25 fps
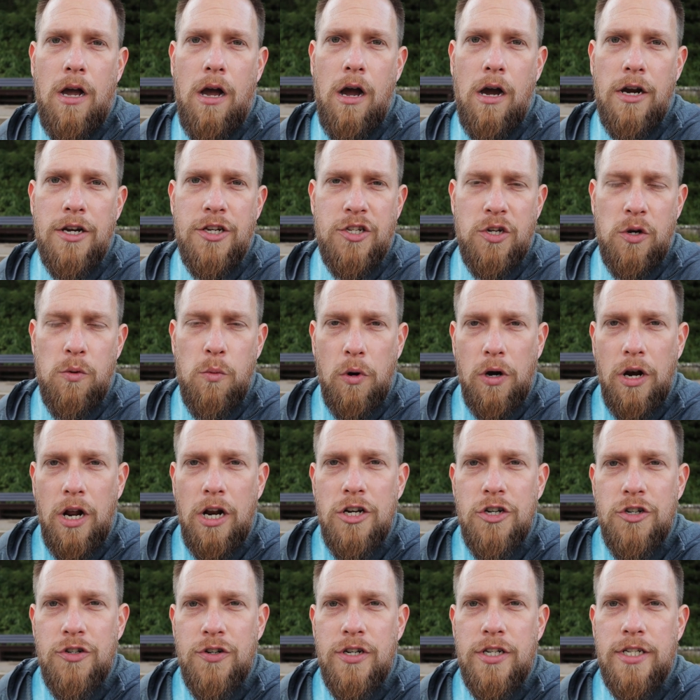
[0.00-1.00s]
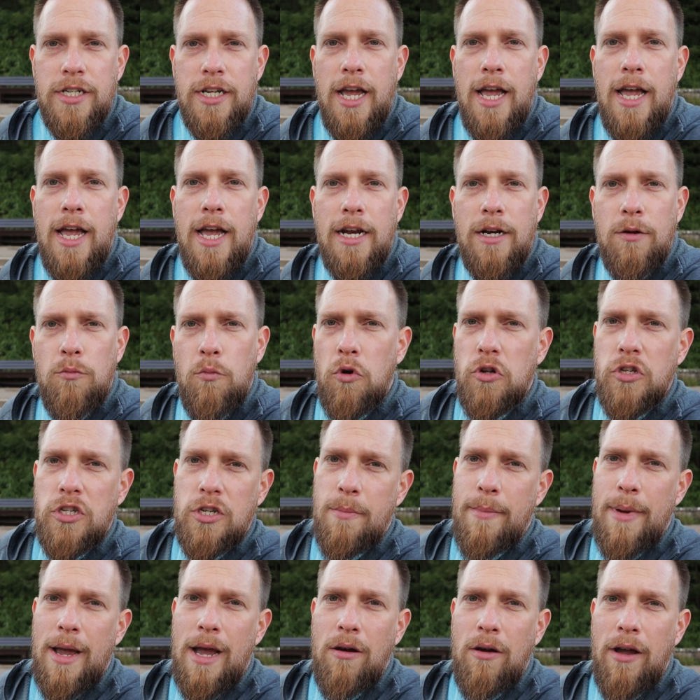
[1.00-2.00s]
ISO 100, and it wants
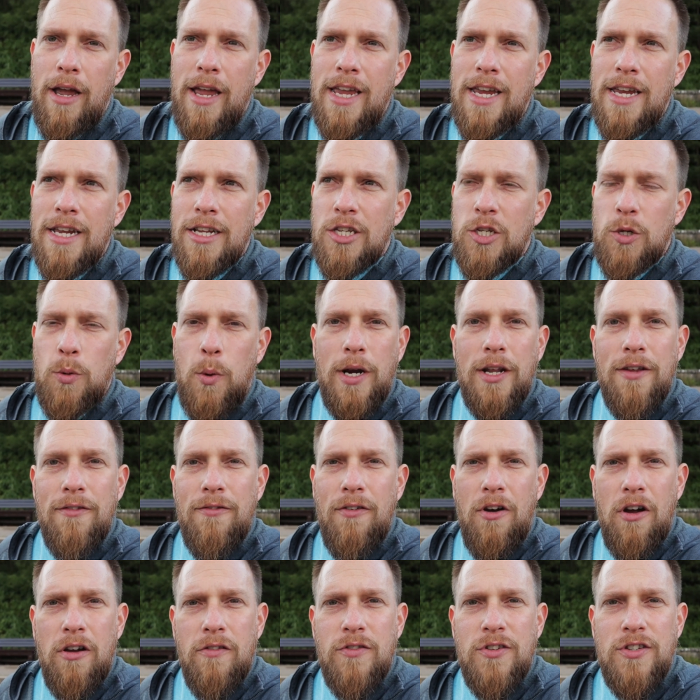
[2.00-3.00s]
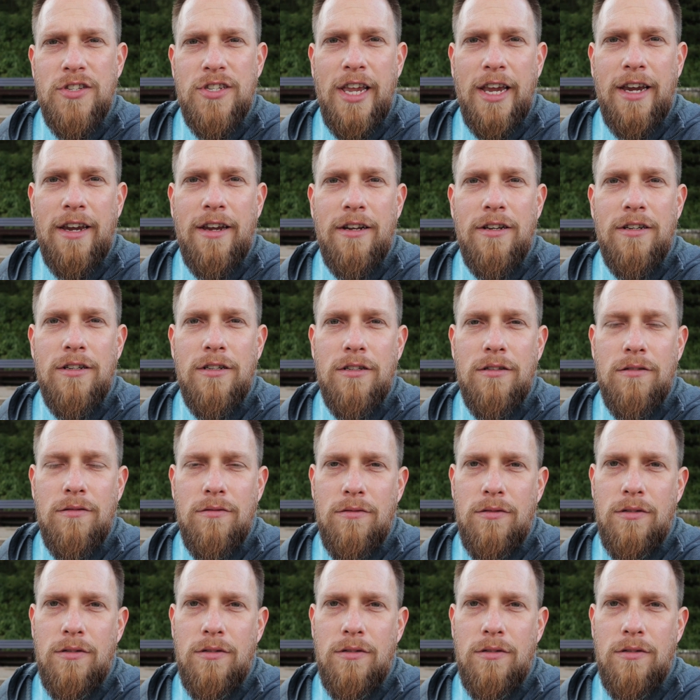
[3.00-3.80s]
about a 25-second